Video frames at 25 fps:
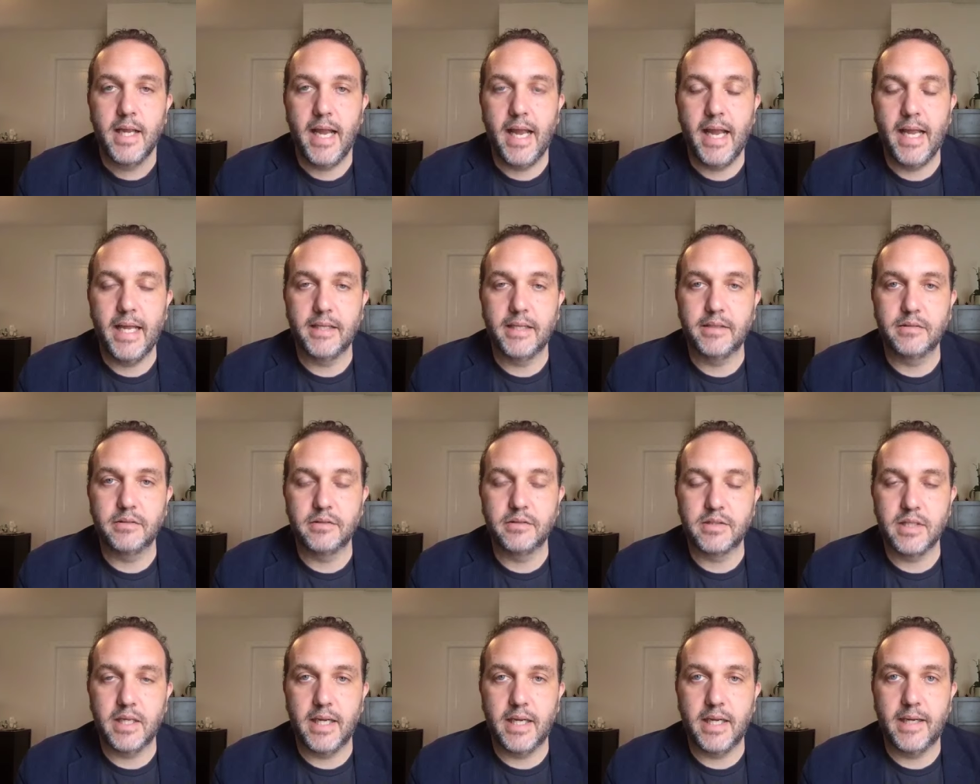And
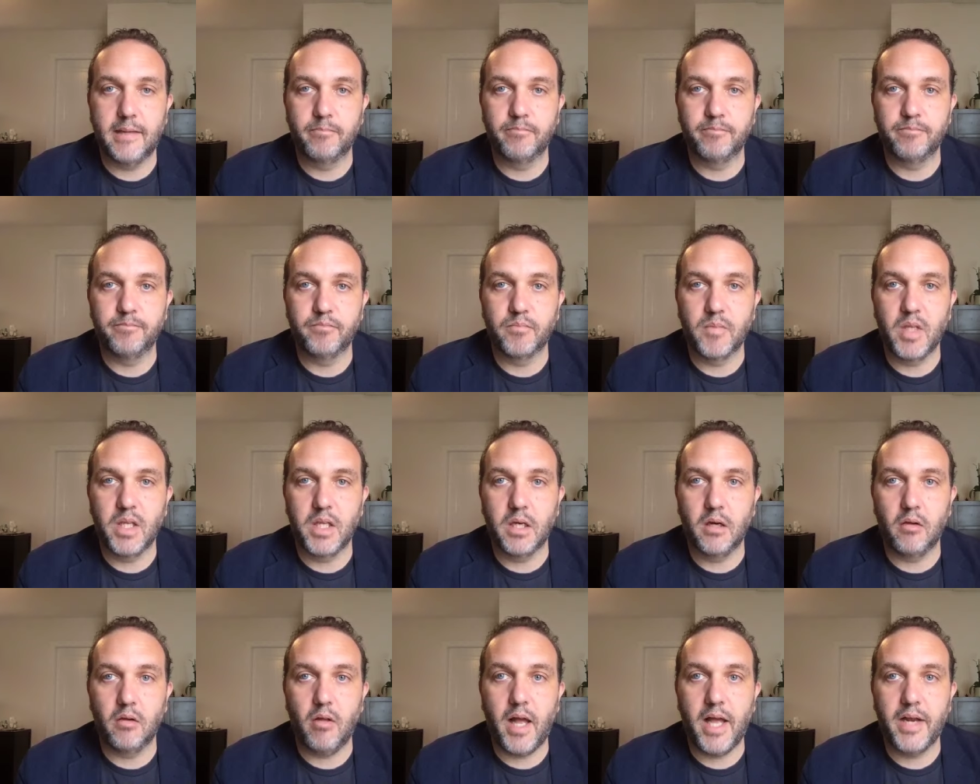
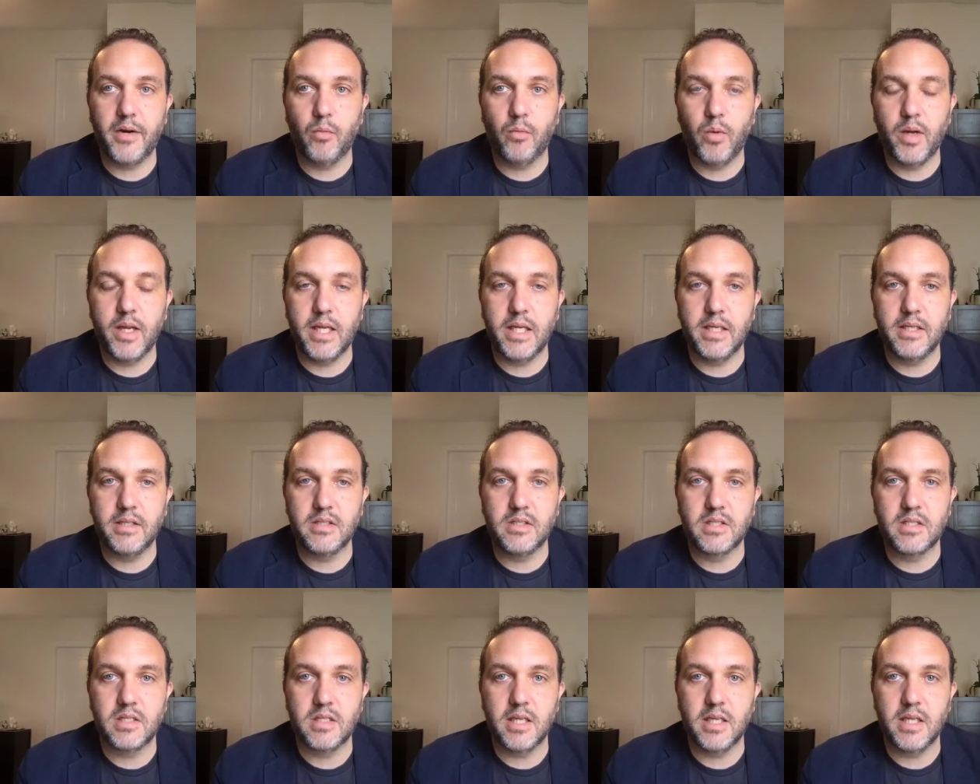in a lot of
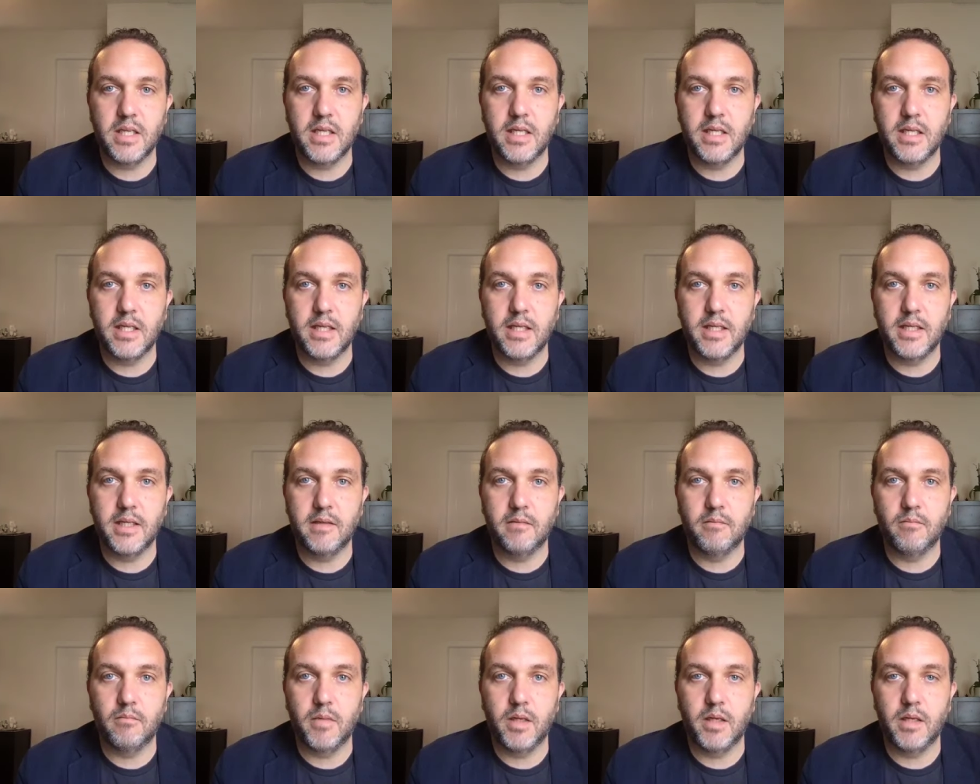ways,
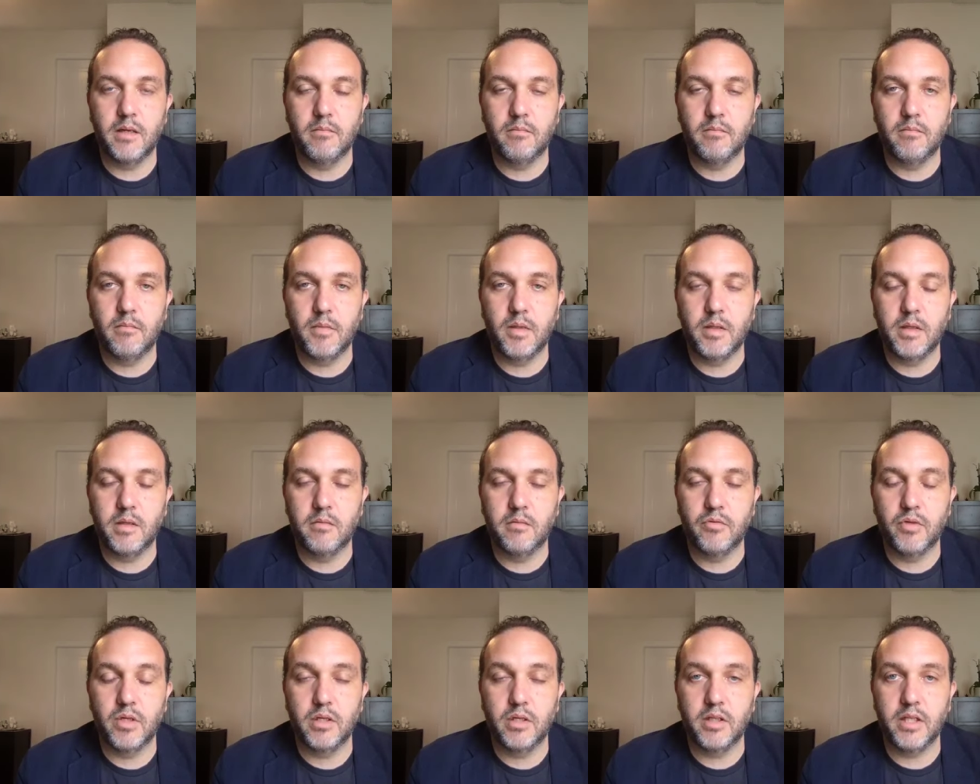it
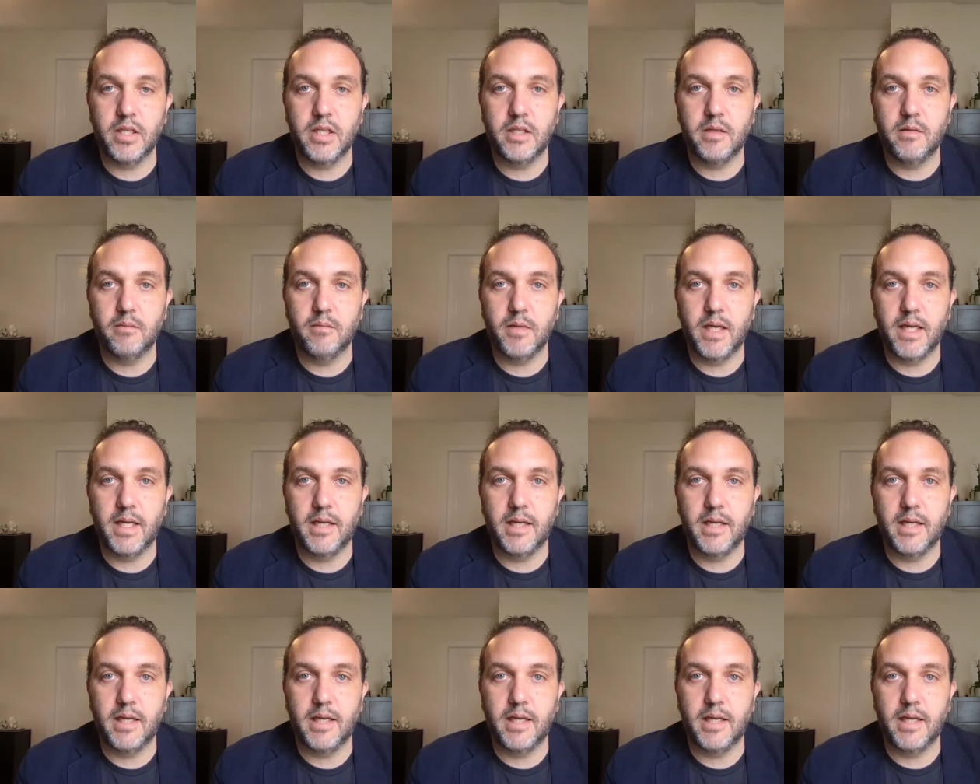really